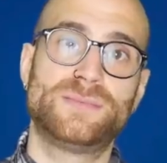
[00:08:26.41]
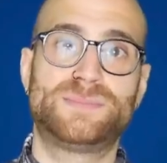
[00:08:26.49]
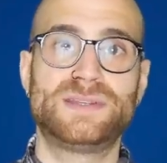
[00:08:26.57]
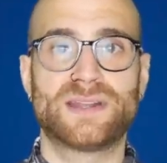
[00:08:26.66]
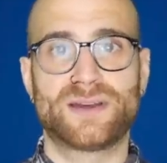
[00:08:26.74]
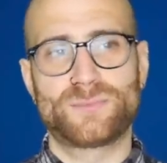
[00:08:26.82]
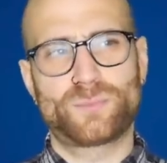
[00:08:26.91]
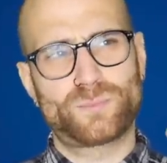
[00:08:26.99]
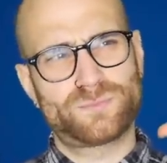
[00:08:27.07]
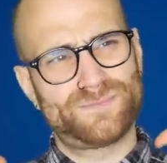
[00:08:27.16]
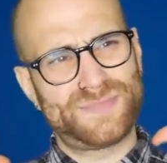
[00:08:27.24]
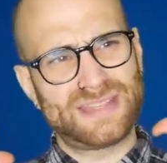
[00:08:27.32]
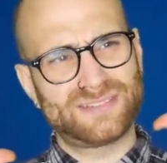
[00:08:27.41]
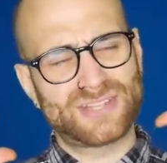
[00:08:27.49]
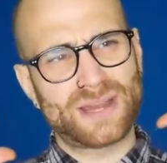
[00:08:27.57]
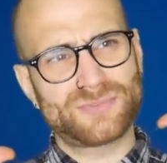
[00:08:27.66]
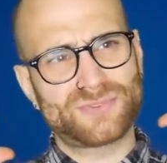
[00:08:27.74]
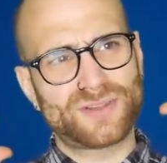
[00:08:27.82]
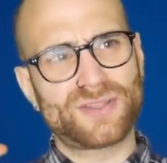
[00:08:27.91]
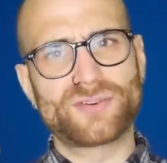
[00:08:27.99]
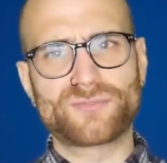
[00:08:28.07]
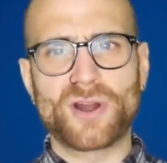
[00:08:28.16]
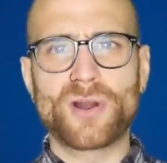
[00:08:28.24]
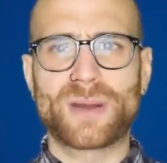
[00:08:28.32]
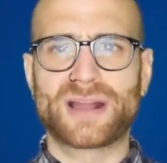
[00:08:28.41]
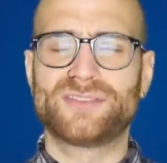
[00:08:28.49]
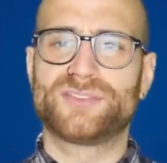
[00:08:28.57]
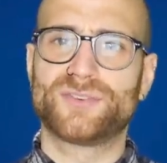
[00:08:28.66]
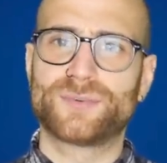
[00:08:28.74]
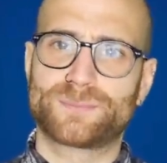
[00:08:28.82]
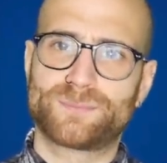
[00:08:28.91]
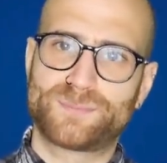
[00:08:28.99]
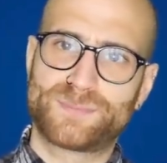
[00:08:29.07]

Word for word: You know, in terms of like the romance of a